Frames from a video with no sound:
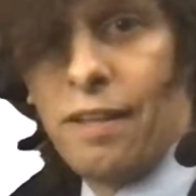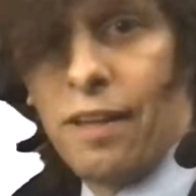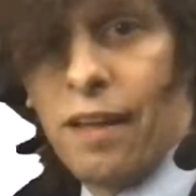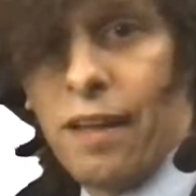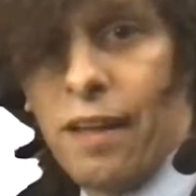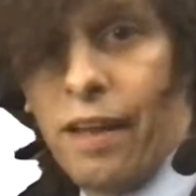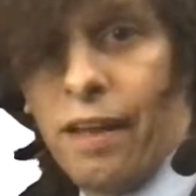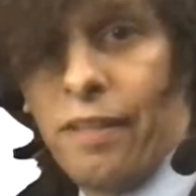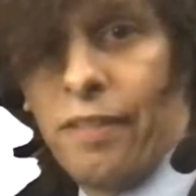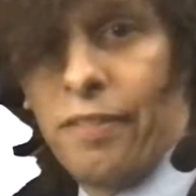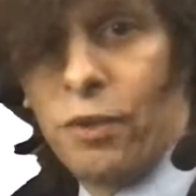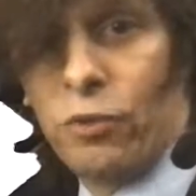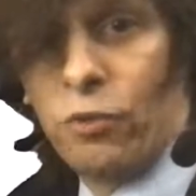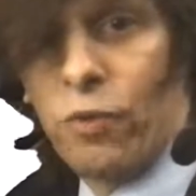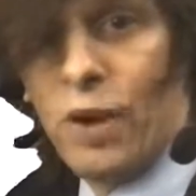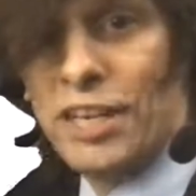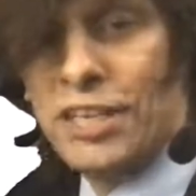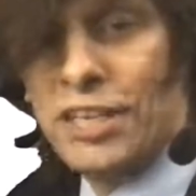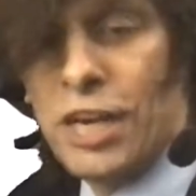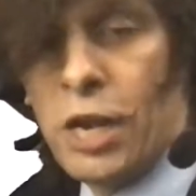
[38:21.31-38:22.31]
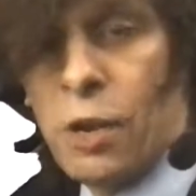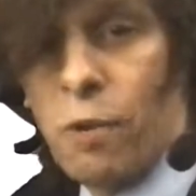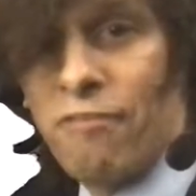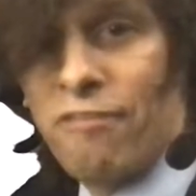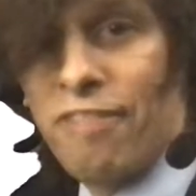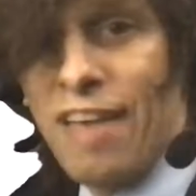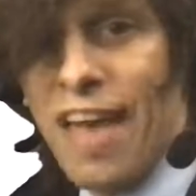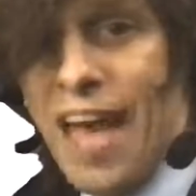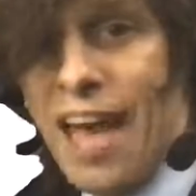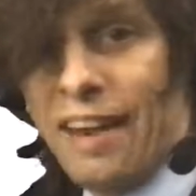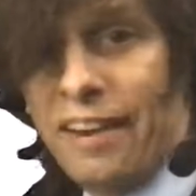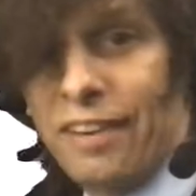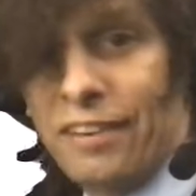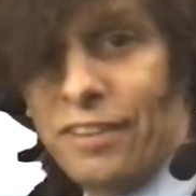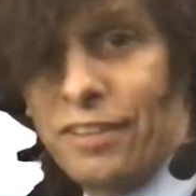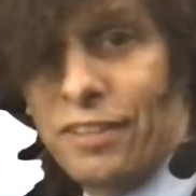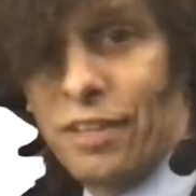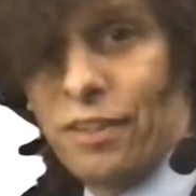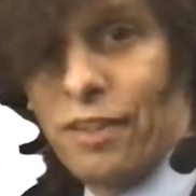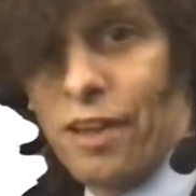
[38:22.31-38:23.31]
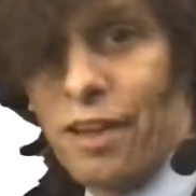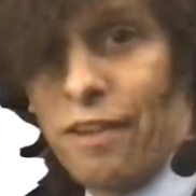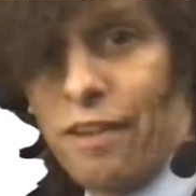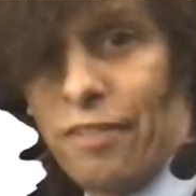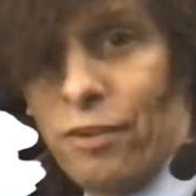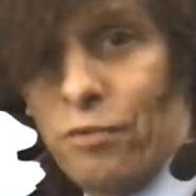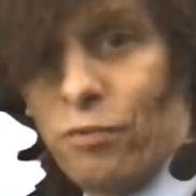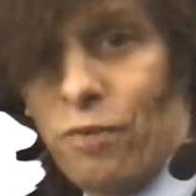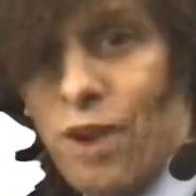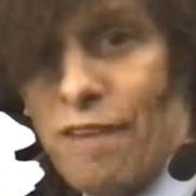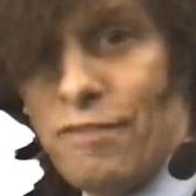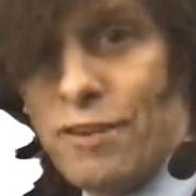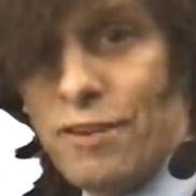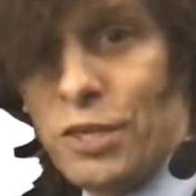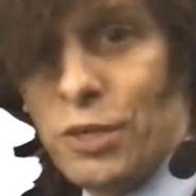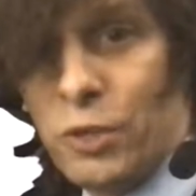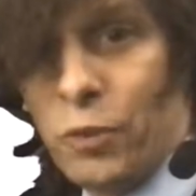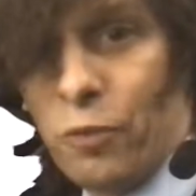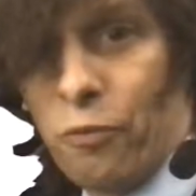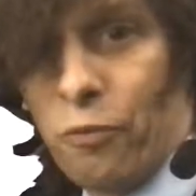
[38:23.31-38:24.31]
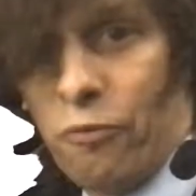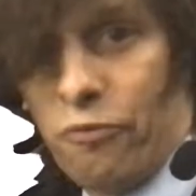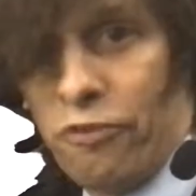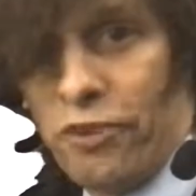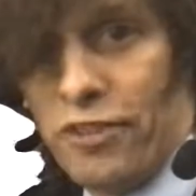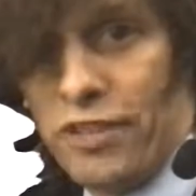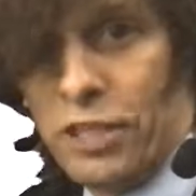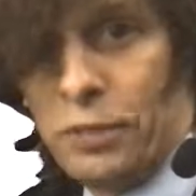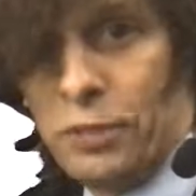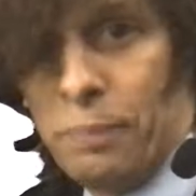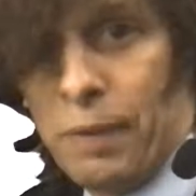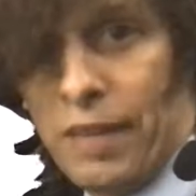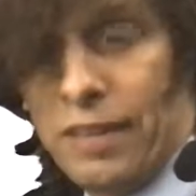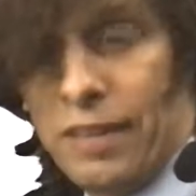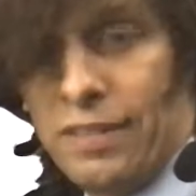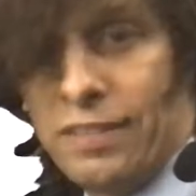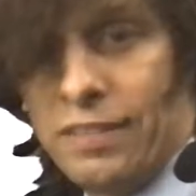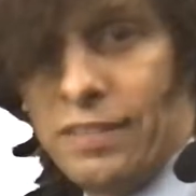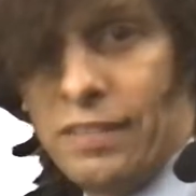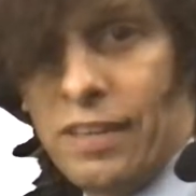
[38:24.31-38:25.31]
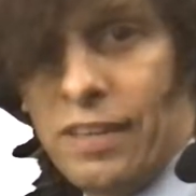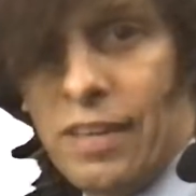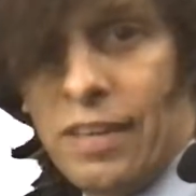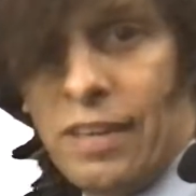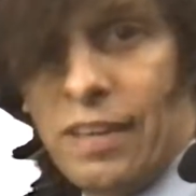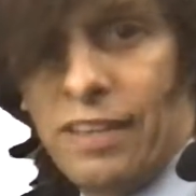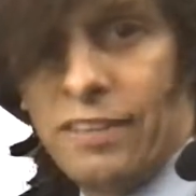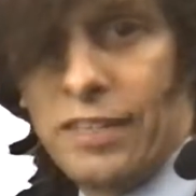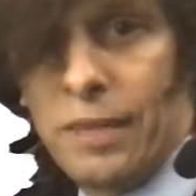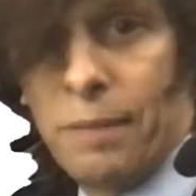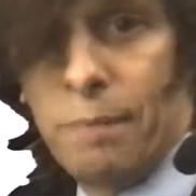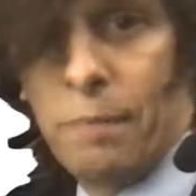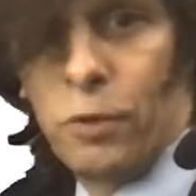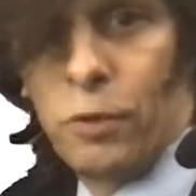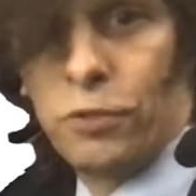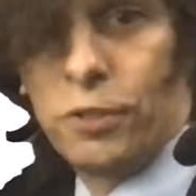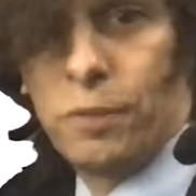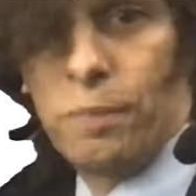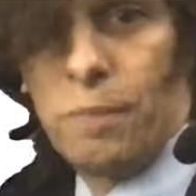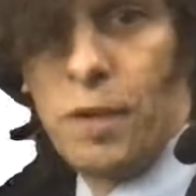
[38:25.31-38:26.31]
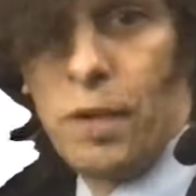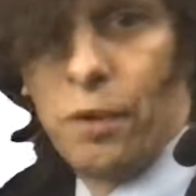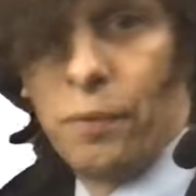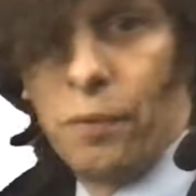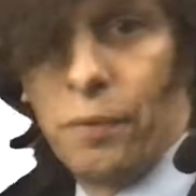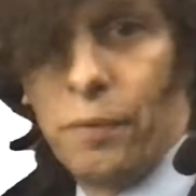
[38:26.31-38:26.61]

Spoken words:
the ratio of that to the revenue for these bids is at most mu.